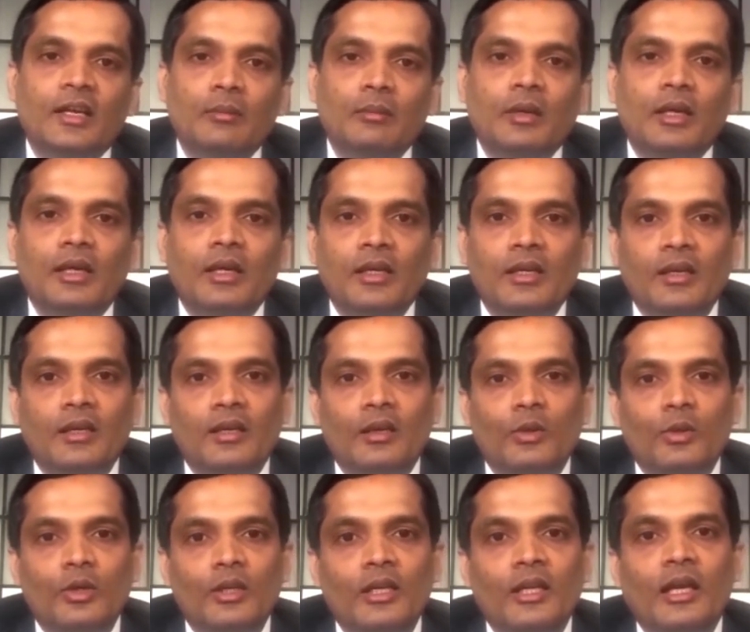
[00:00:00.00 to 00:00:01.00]
we don't
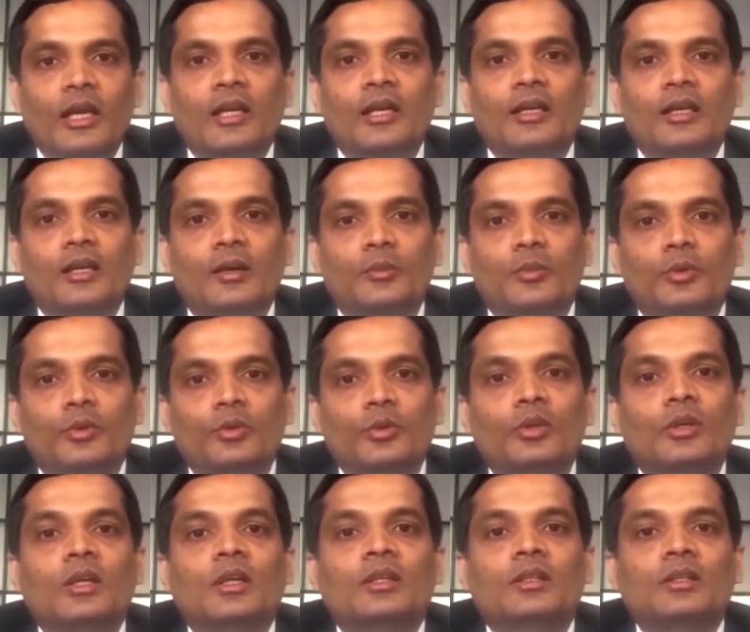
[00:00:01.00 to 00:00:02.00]
neglect them but
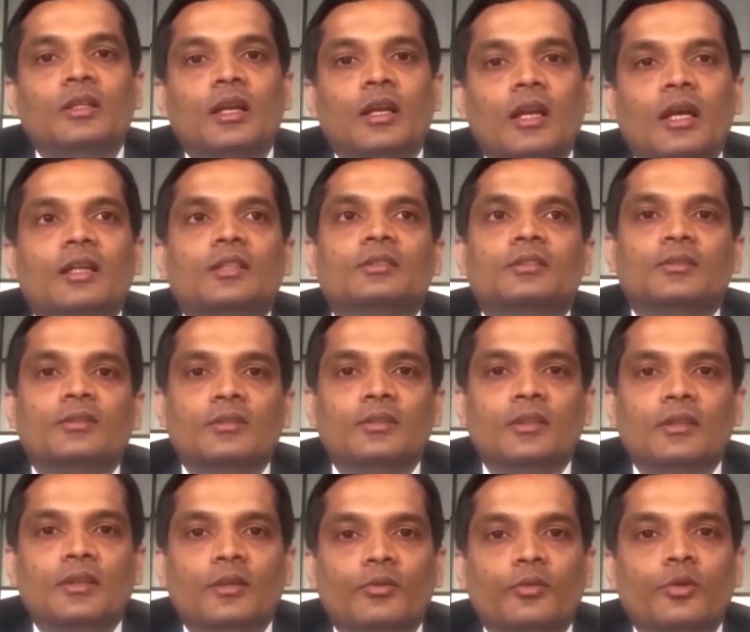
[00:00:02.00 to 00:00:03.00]
you know each one's
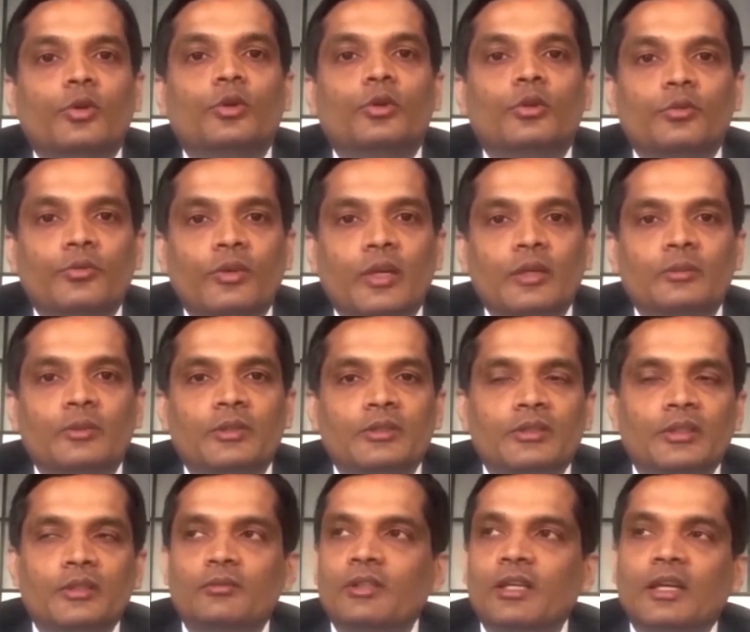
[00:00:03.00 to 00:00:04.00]
pain is unique
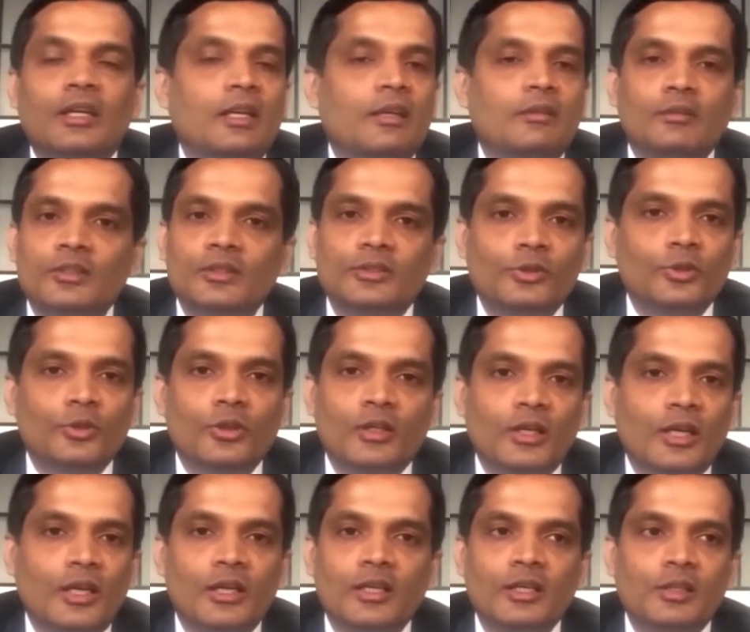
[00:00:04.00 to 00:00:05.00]
and
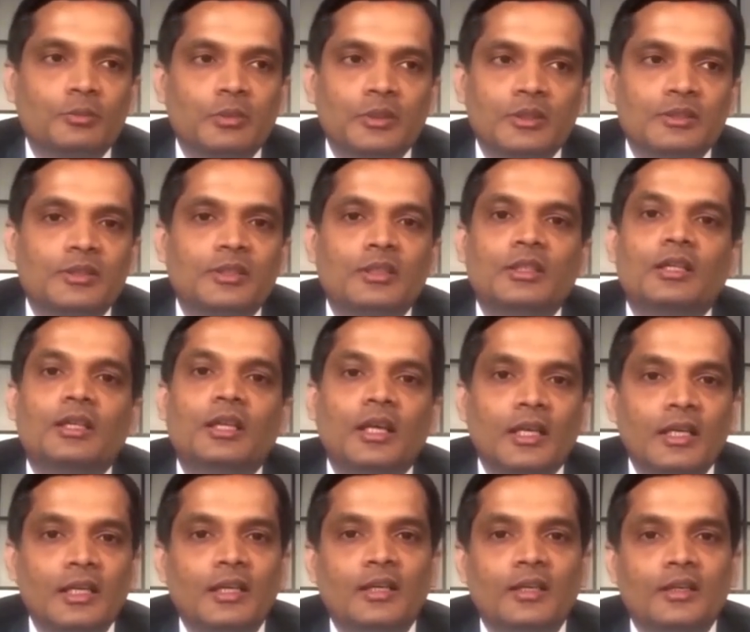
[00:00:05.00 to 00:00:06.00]
diagnosis is most
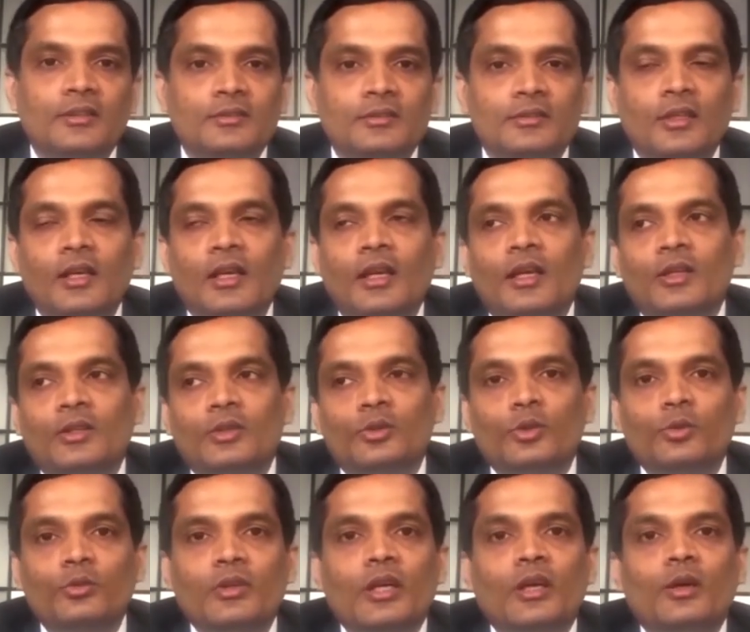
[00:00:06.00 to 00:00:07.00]
often
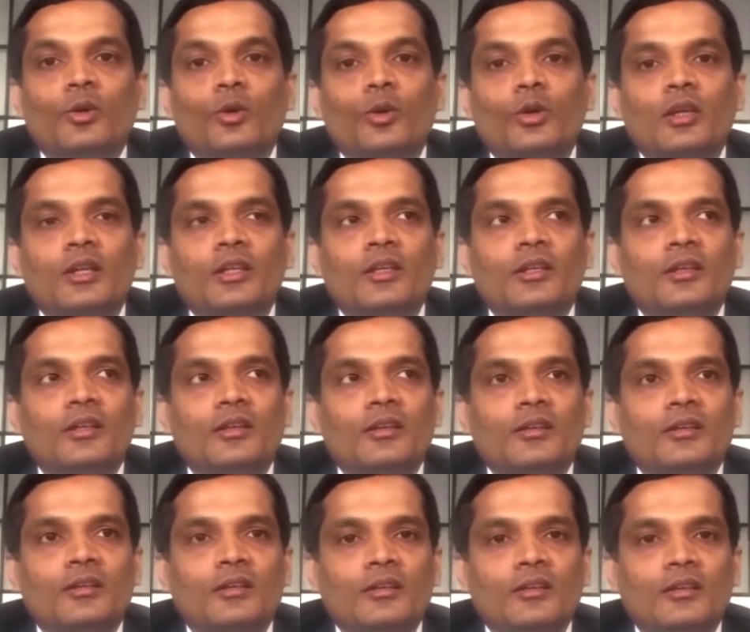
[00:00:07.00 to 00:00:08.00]
based on
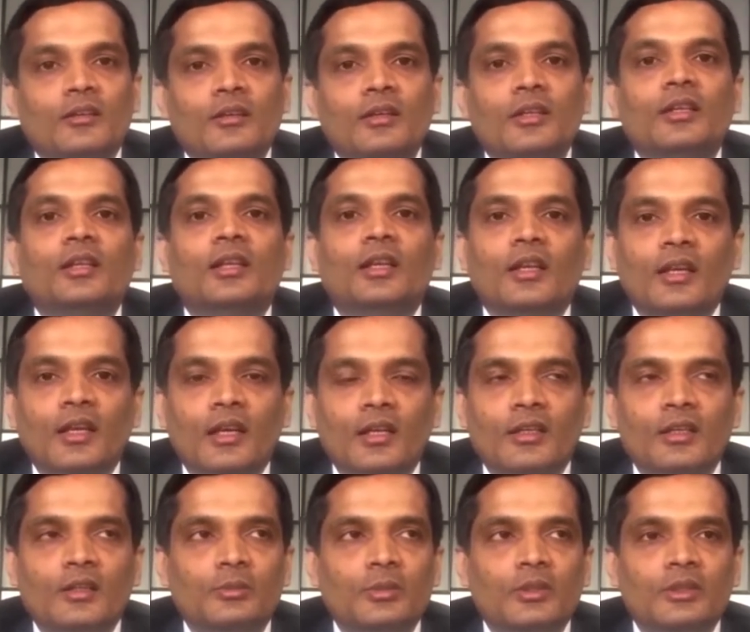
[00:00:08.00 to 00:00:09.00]
what they speak, how they
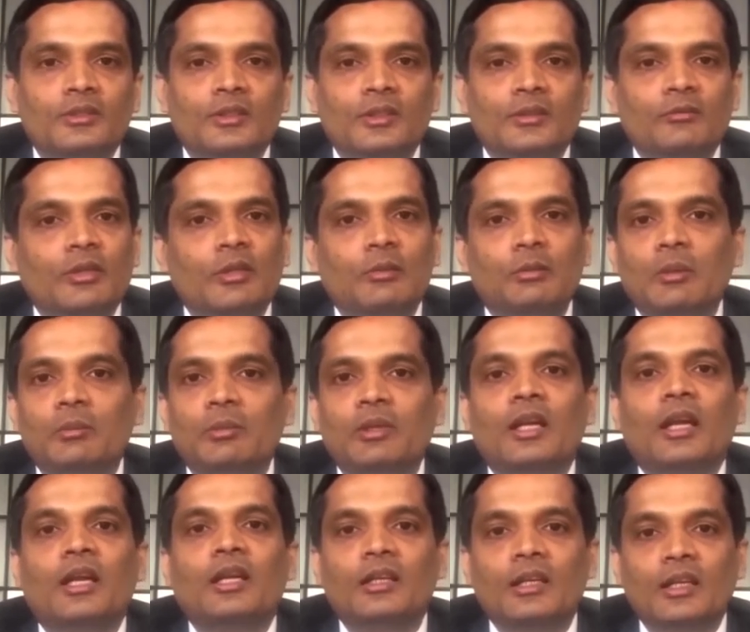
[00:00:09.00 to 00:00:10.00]
speak, what is the
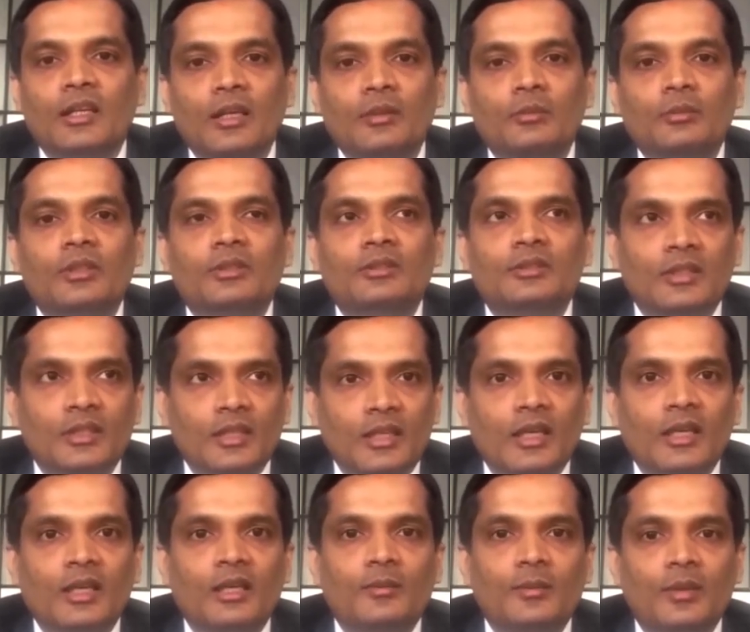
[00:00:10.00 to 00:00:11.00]
distribution of pain.
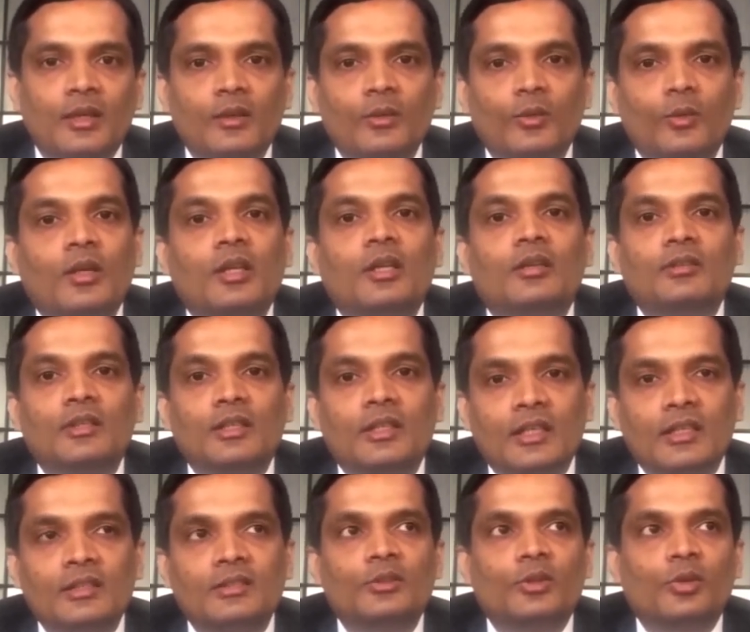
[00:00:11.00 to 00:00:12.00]
It is purely
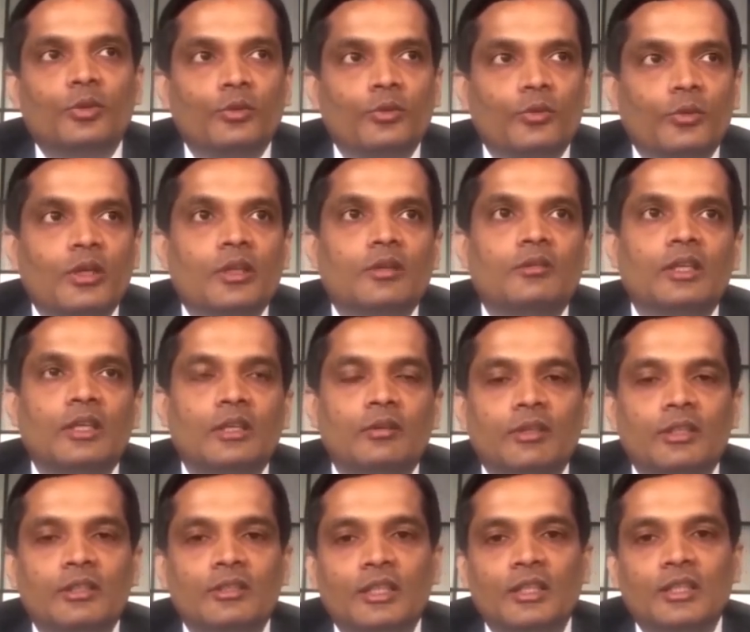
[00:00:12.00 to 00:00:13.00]
clinical. In
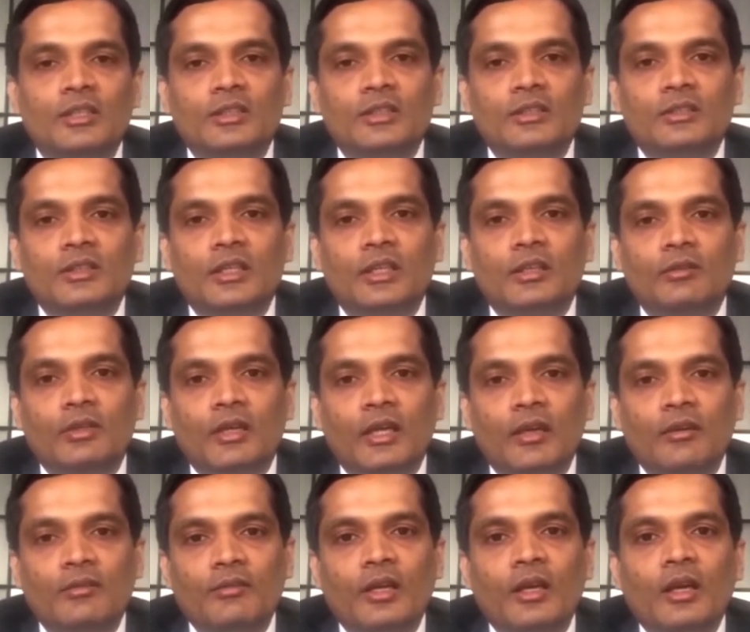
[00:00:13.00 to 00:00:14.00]
the sense, a doctor should
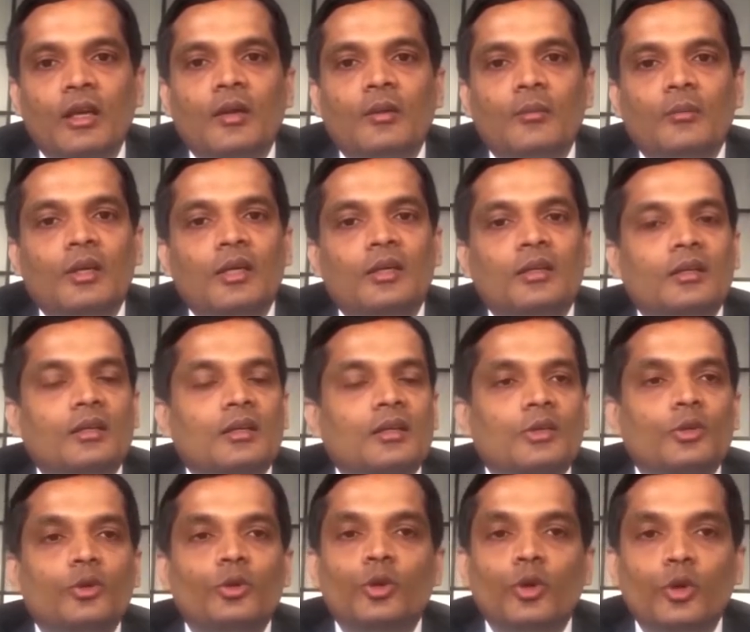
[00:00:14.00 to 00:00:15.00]
have a reasonable
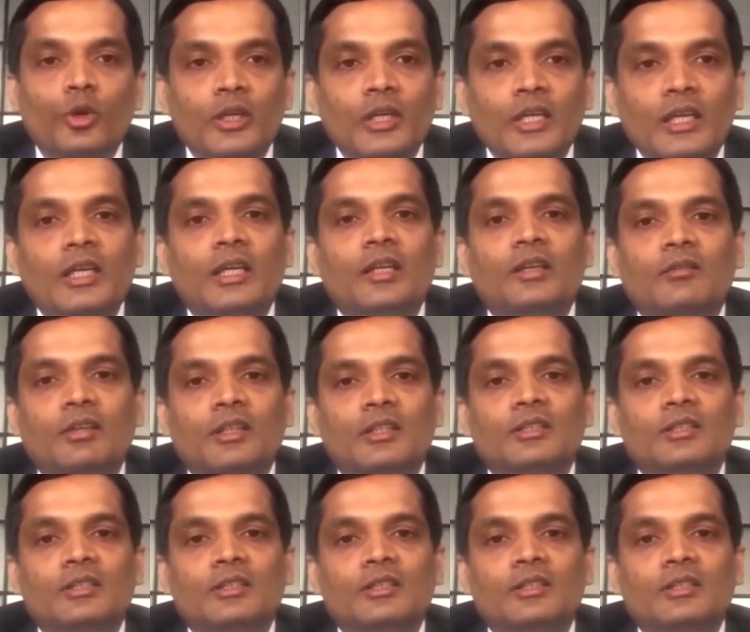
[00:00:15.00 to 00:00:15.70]
understanding of